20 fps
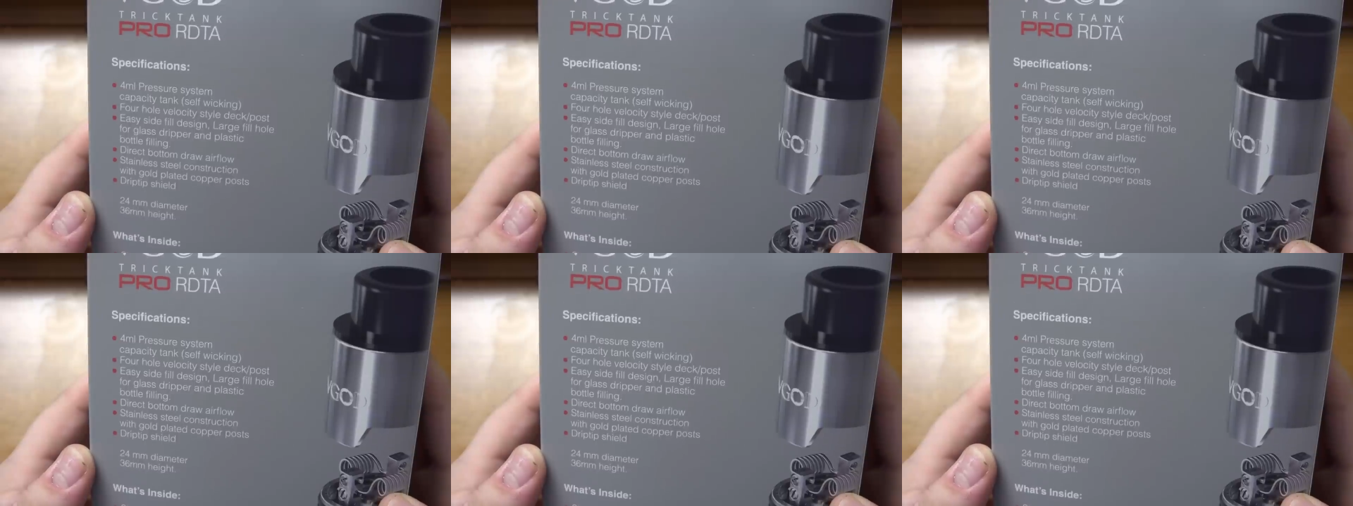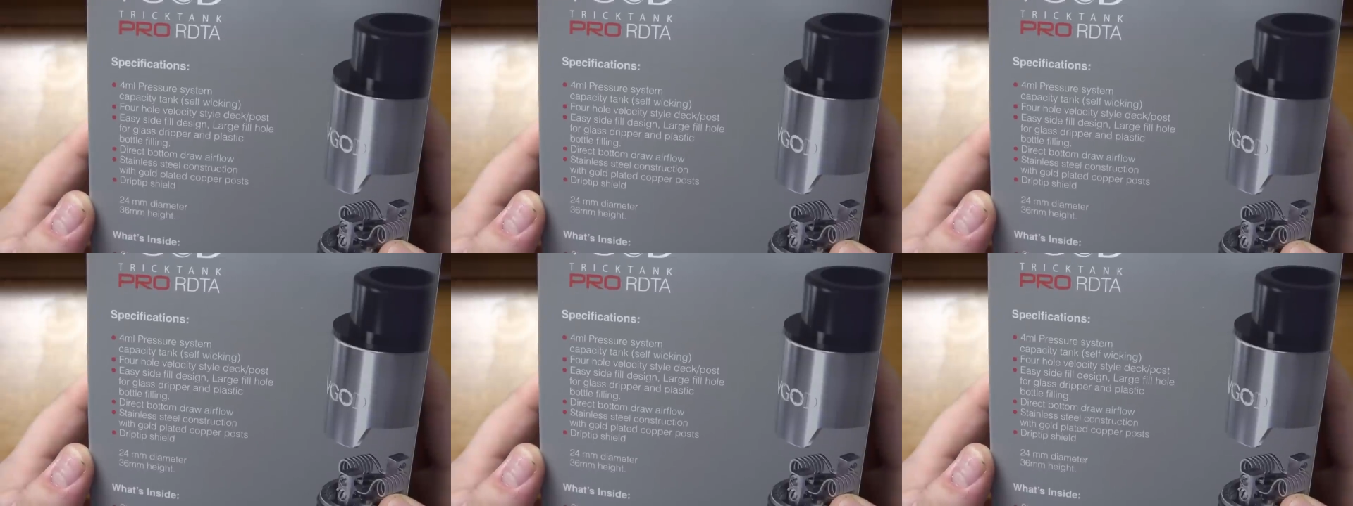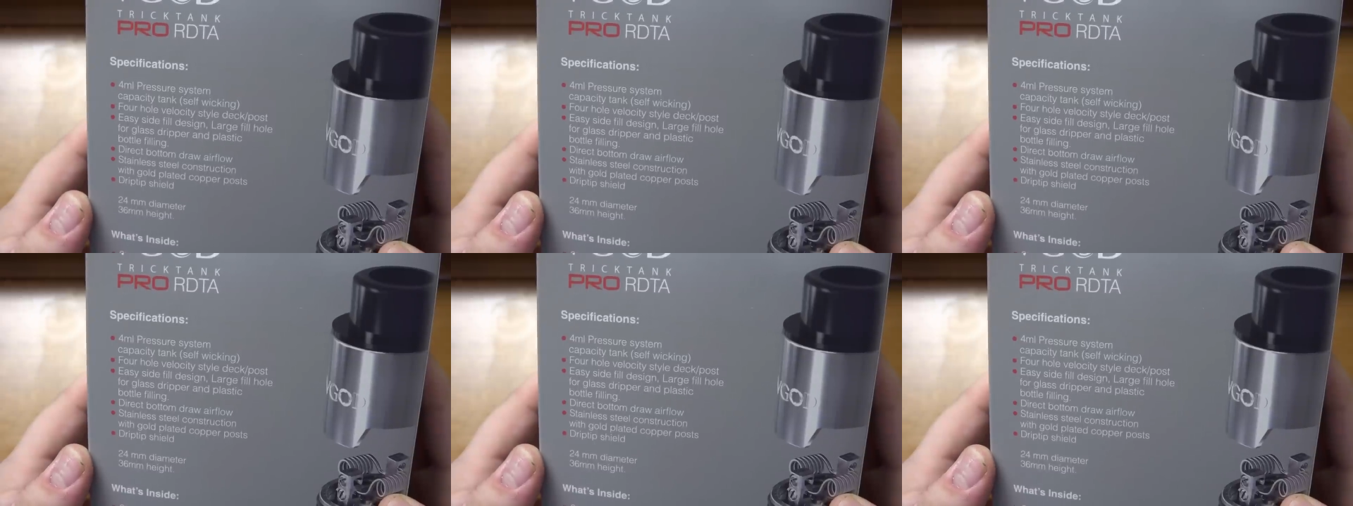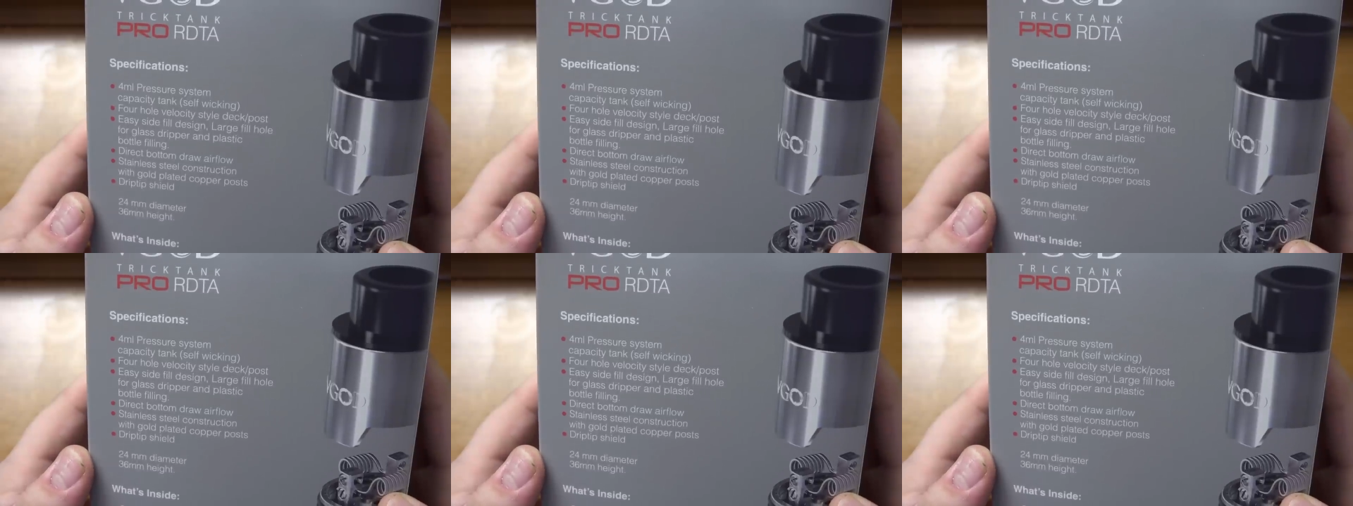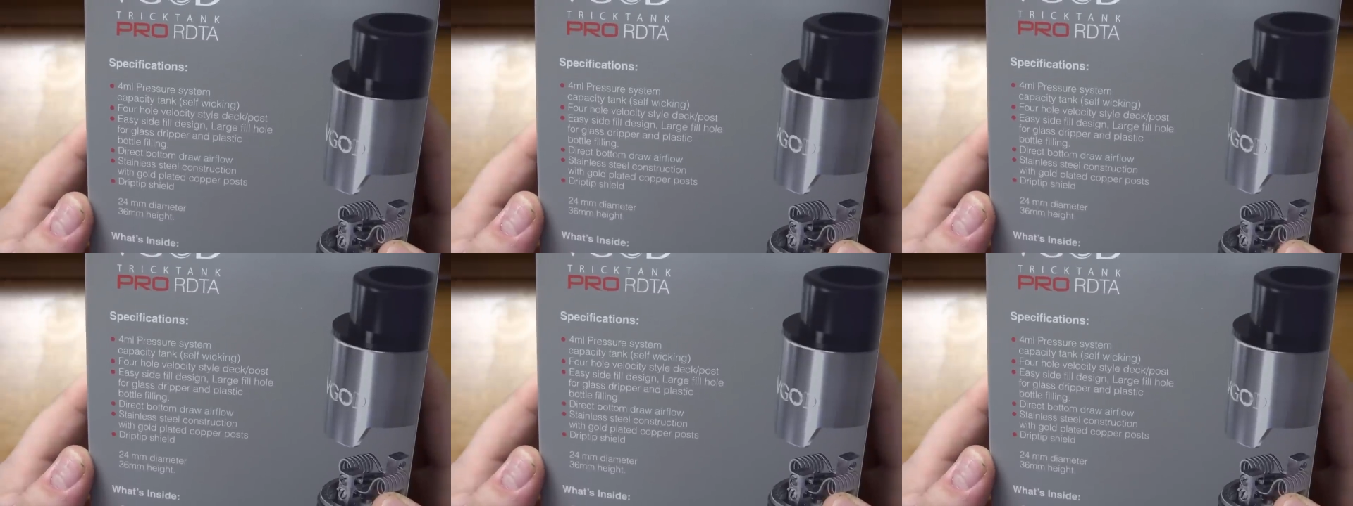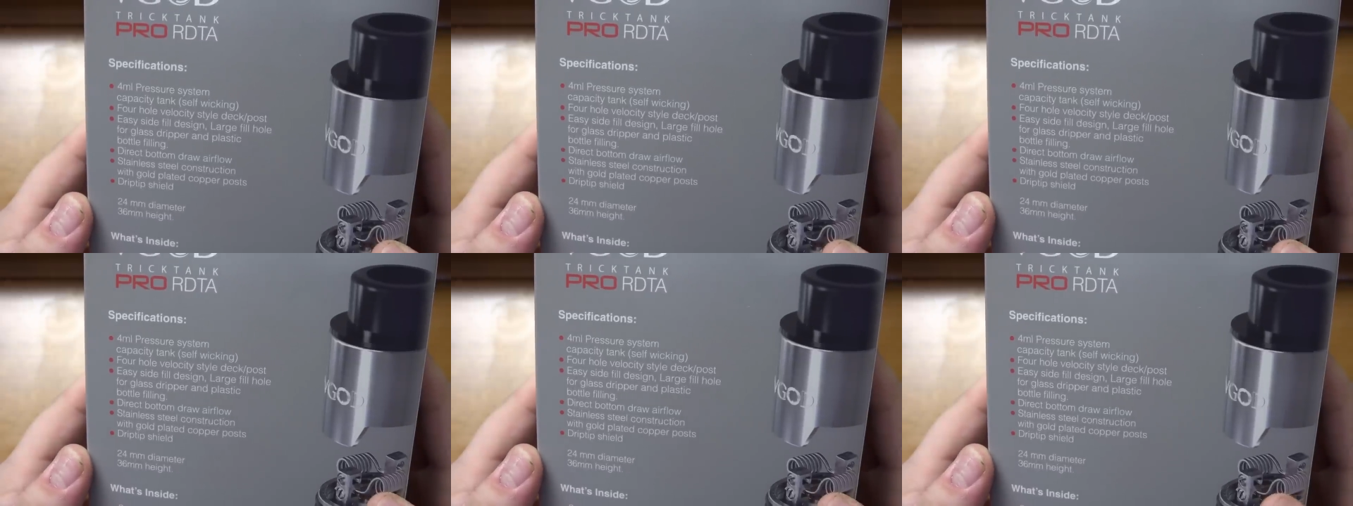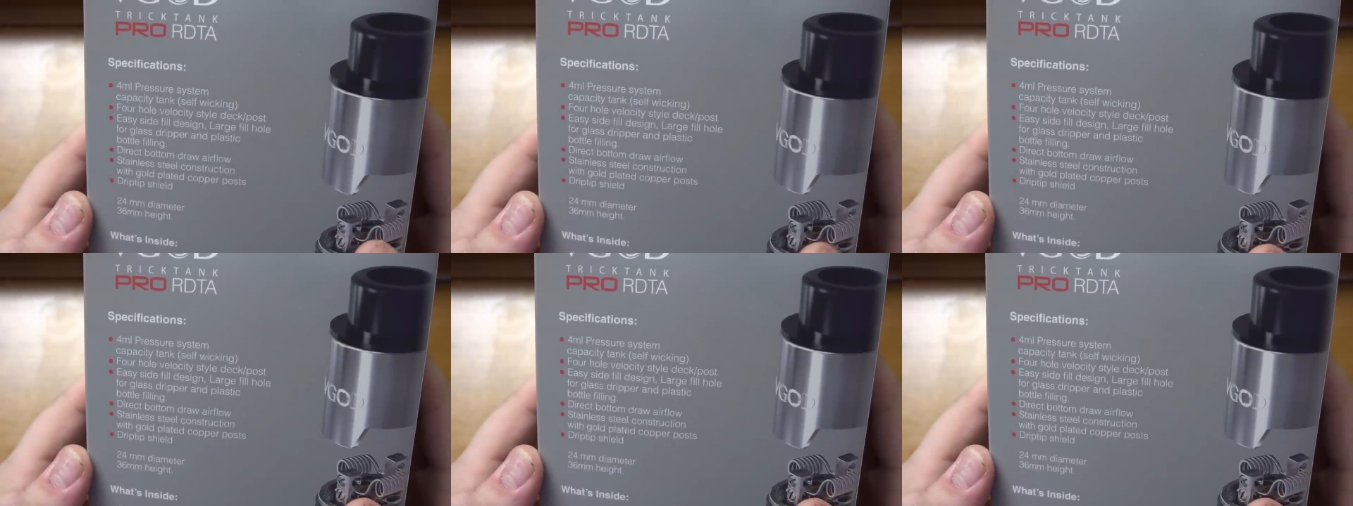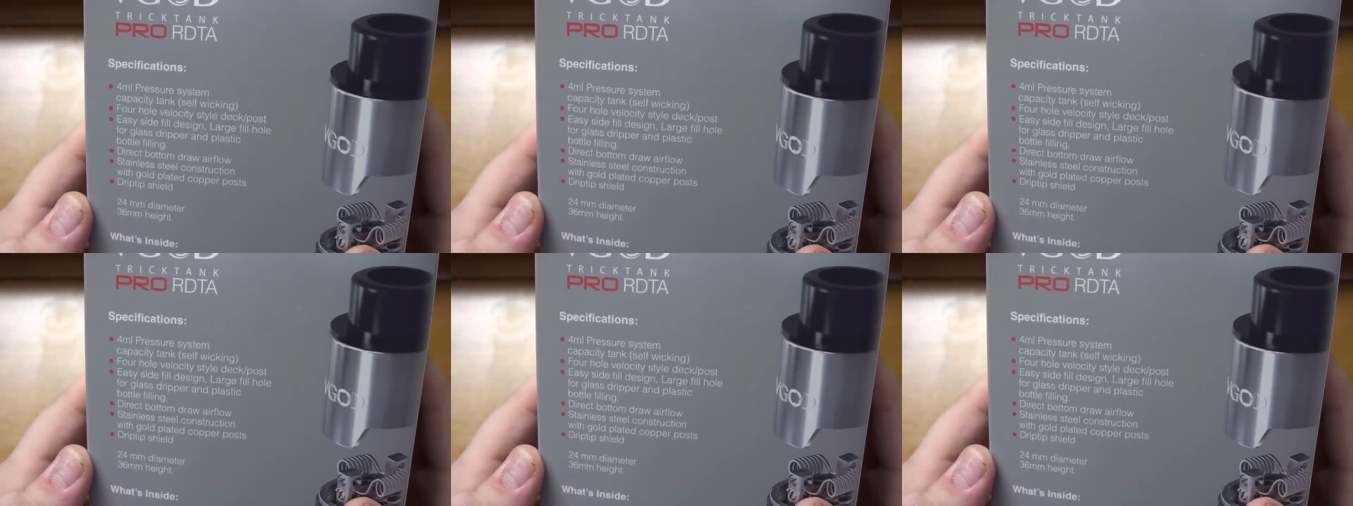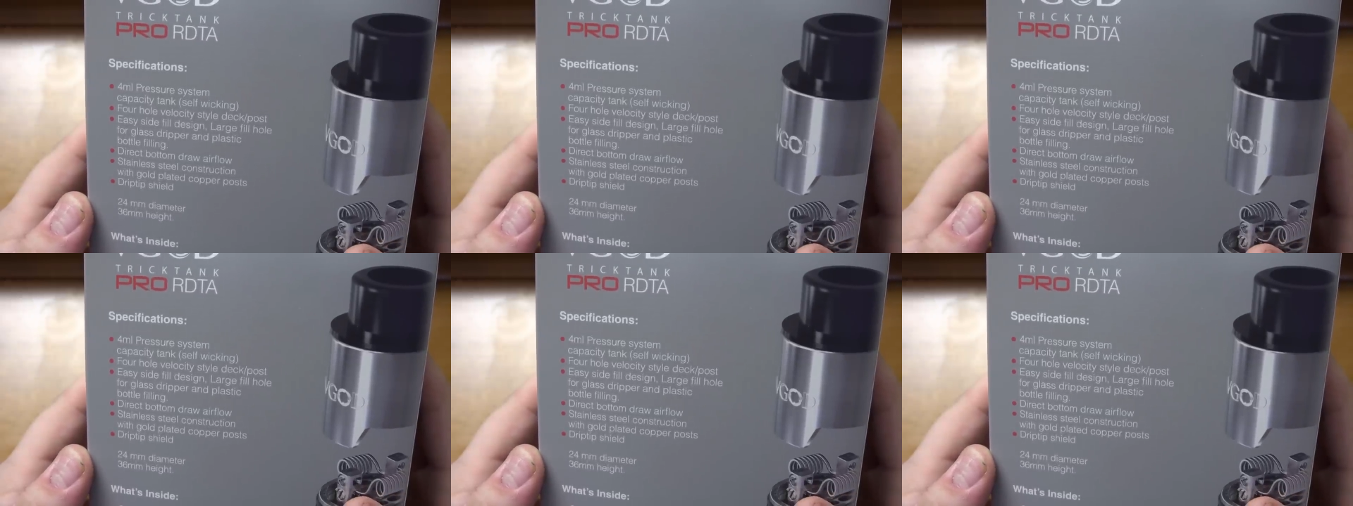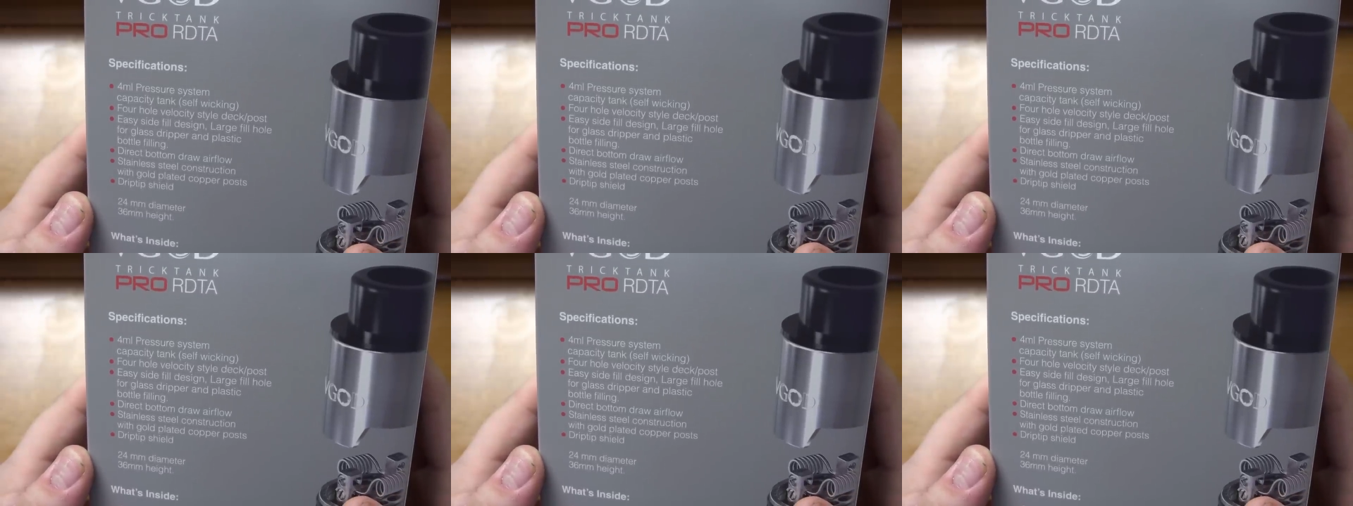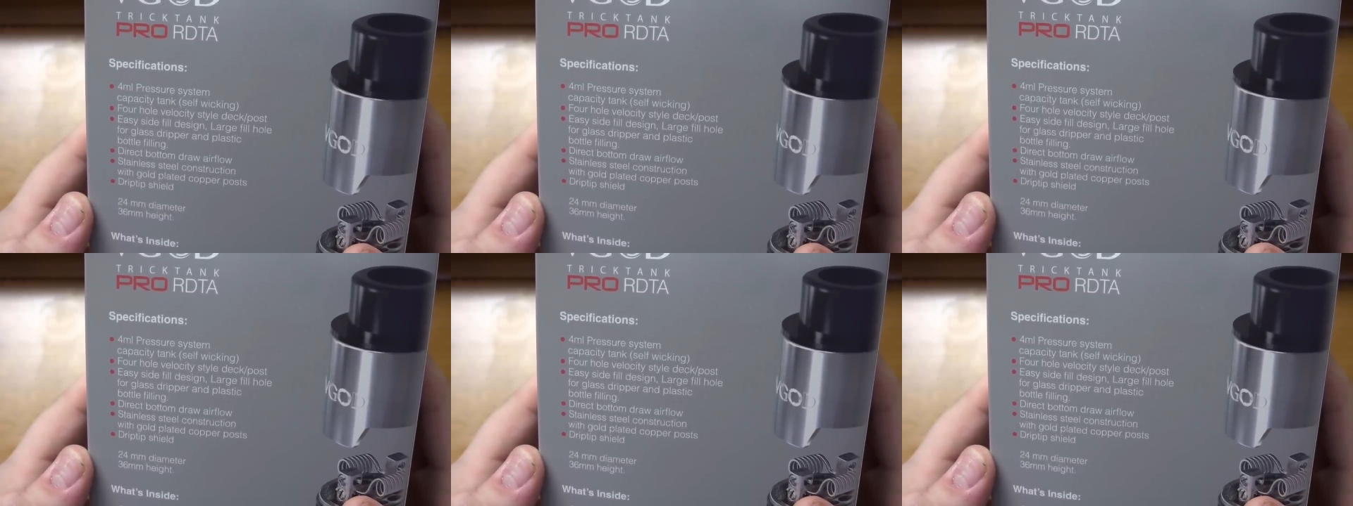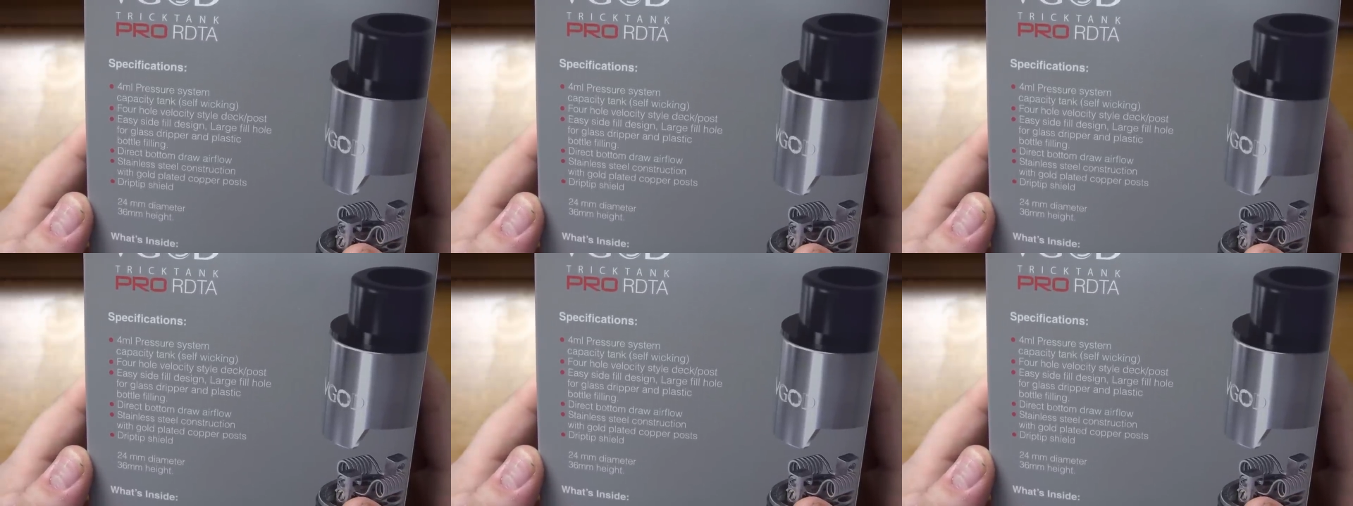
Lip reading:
Nobody's mouth can be seen.